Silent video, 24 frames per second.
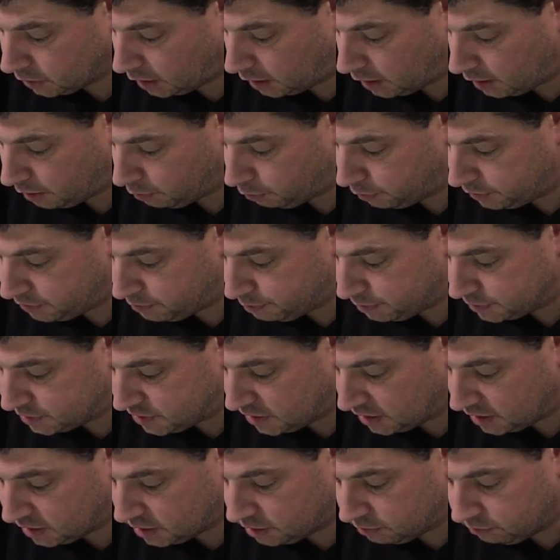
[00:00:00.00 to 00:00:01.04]
uh, with
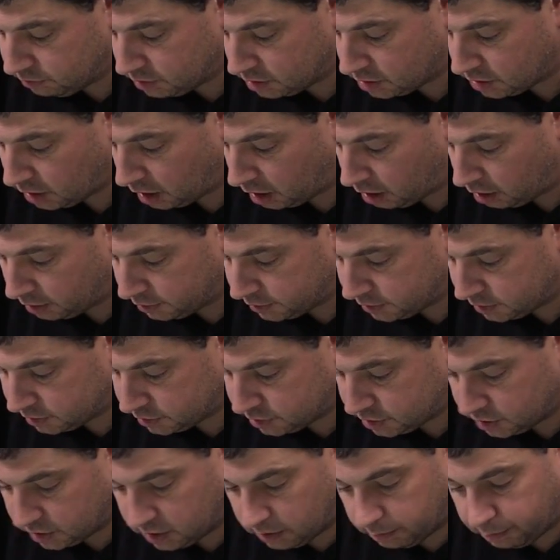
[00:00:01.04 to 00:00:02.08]
particular regard
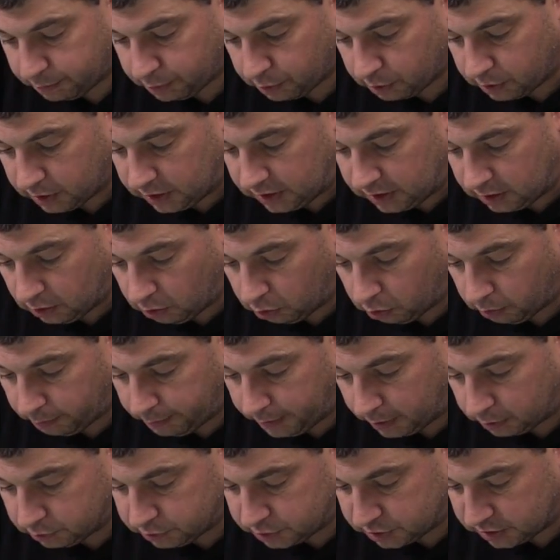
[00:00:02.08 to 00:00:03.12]
to the pre or
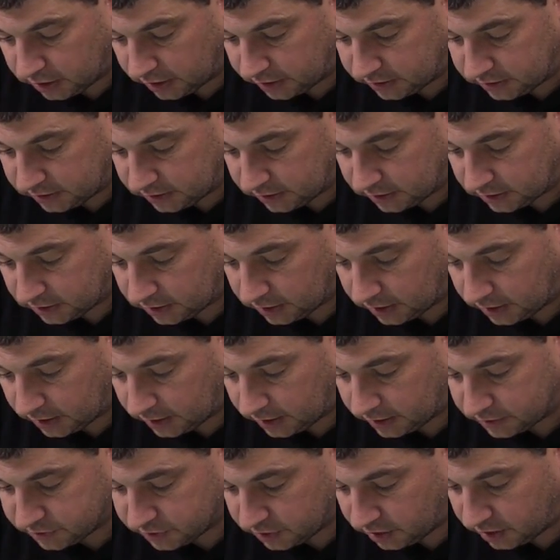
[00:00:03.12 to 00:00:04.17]
post shading,
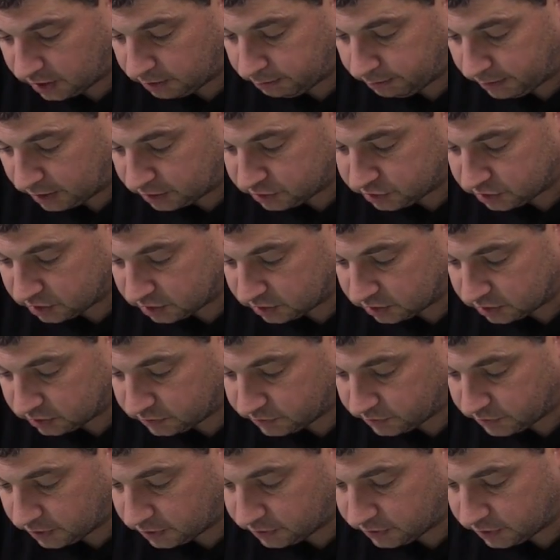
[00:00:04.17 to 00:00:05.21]
as I imagine
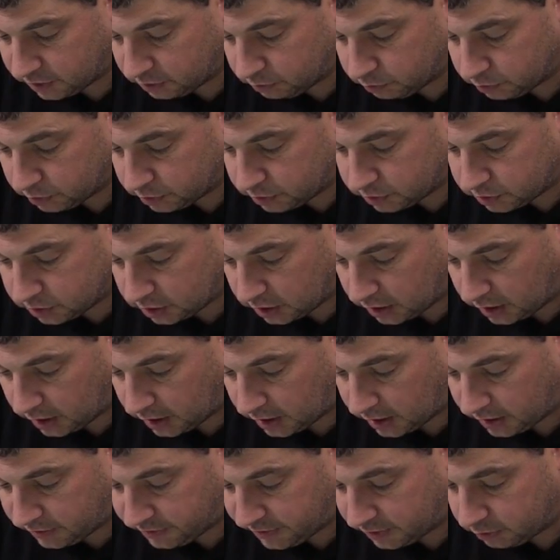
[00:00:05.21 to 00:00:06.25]
that they would
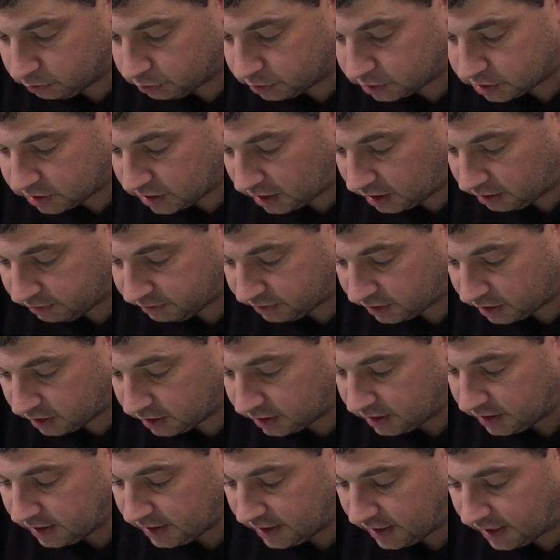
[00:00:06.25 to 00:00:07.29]
uh, they would cover
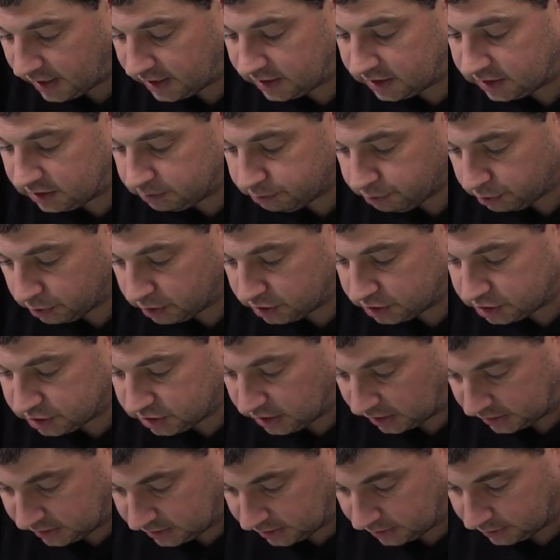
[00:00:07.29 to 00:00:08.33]
any pre
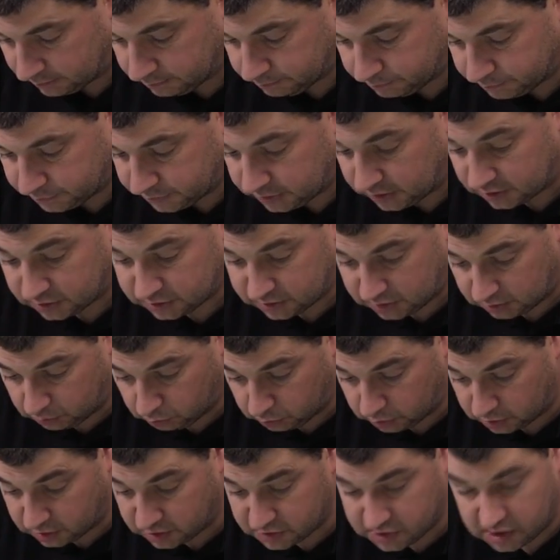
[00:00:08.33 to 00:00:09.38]
shading. Yes, they
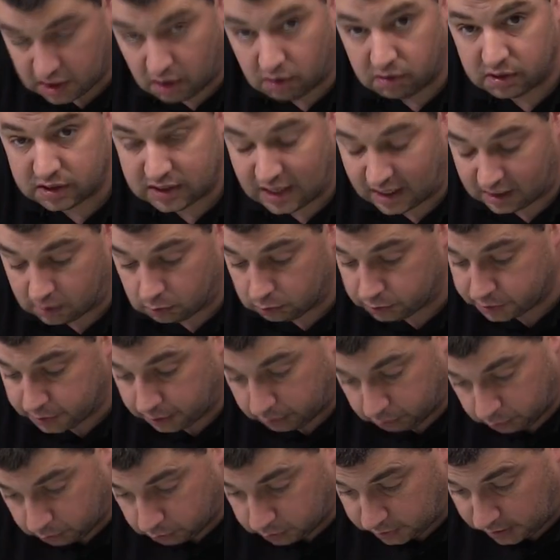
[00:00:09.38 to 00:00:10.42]
would because they are a decal, so
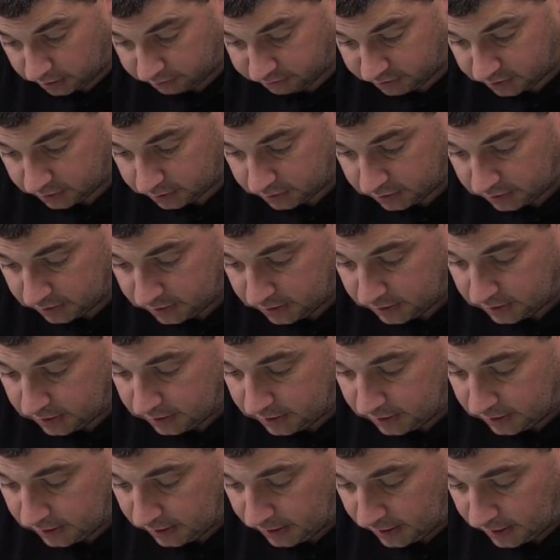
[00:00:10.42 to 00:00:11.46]
it will cover.
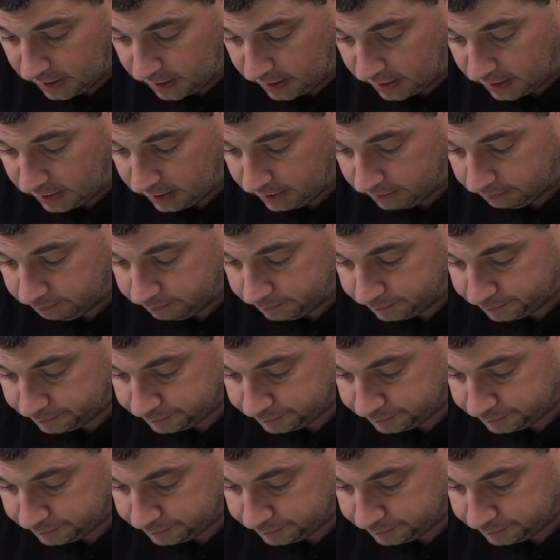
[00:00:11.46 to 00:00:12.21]
Um,